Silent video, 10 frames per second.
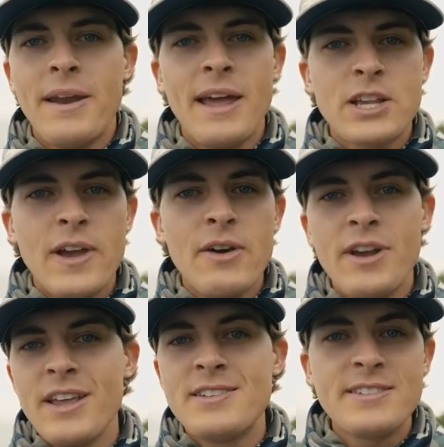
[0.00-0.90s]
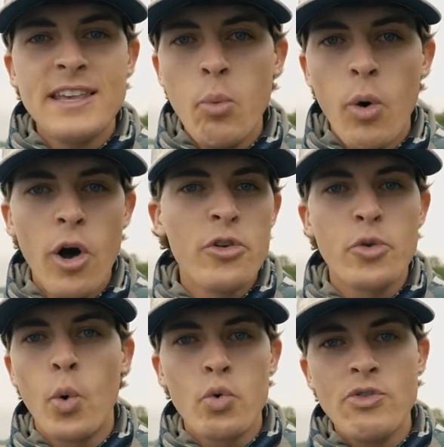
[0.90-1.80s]
My next favorite is seawalls
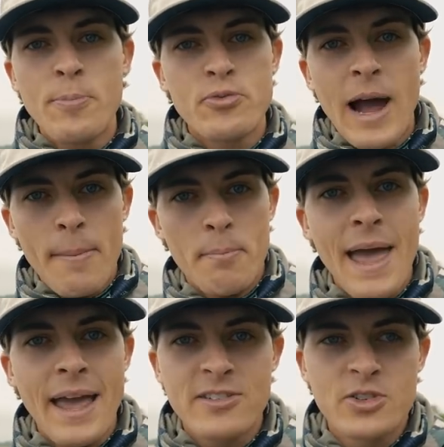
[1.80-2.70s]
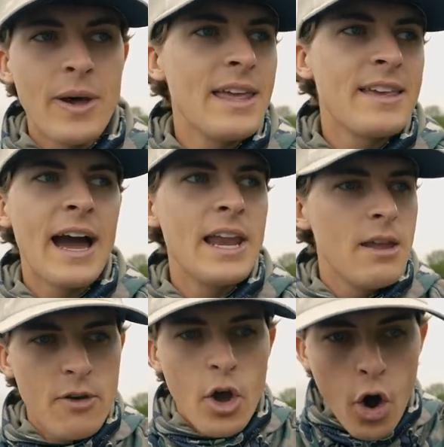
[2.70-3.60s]
or riprap banks. So any kind
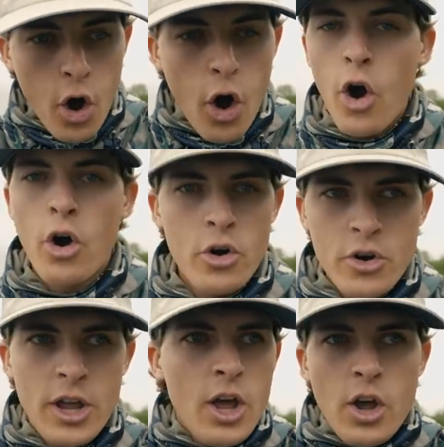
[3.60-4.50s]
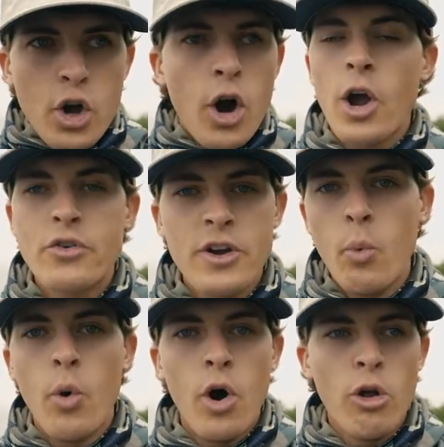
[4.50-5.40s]
of hard concrete
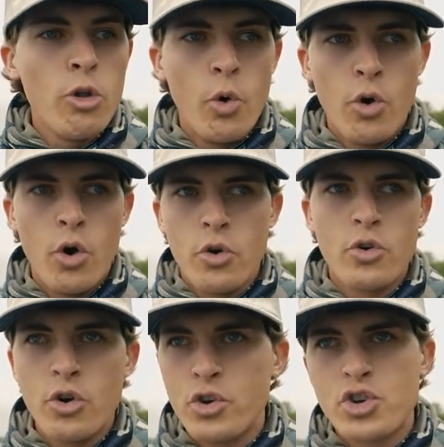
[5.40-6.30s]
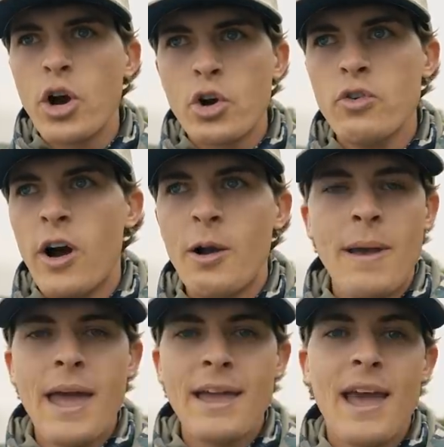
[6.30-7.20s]
wall or, or, or chunk rock
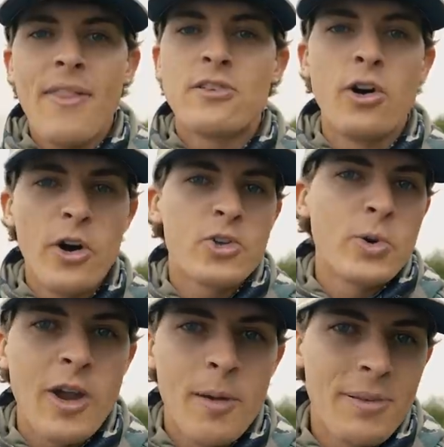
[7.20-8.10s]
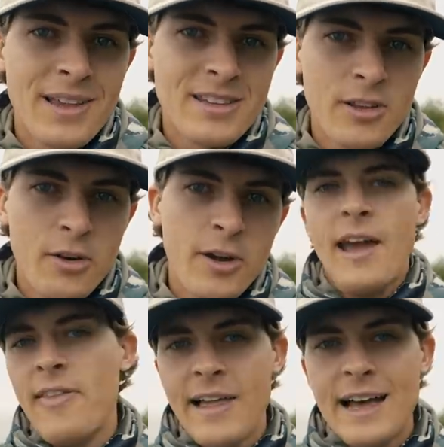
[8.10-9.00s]
bank, that's also a great place to look.
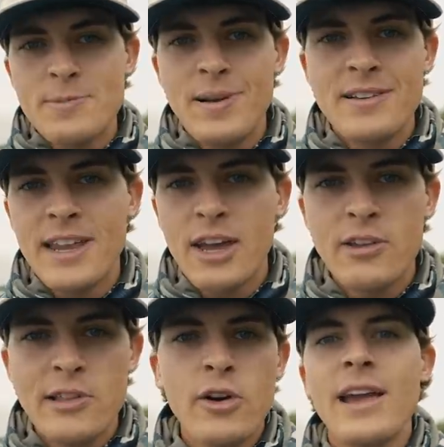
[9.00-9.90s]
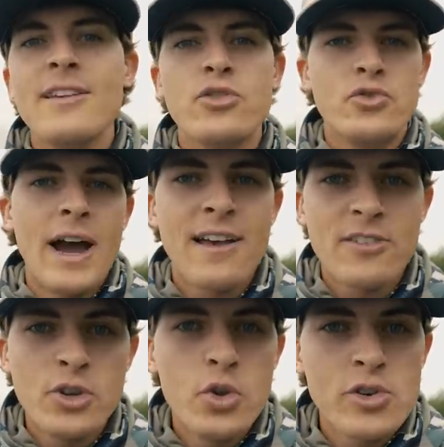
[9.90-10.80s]
And the last place that I could look is
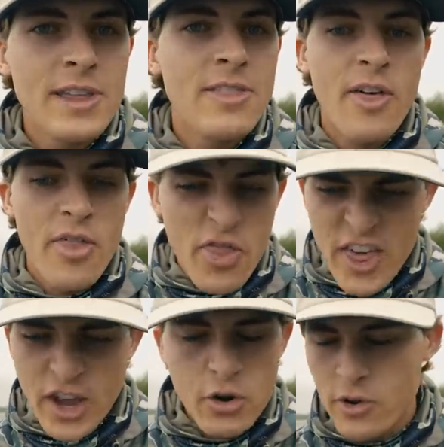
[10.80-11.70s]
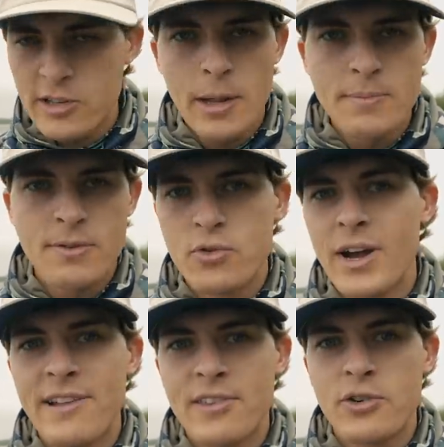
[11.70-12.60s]
grass. Usually the the thicker clumps of
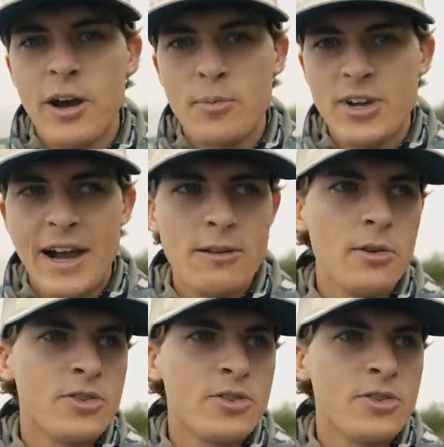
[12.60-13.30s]
grass that are up shallow,